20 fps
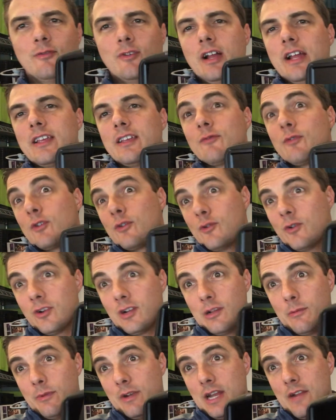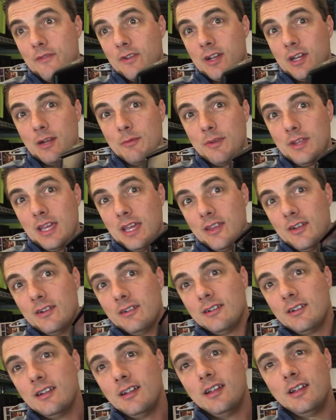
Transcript: Well, I recorded them and never cut them together.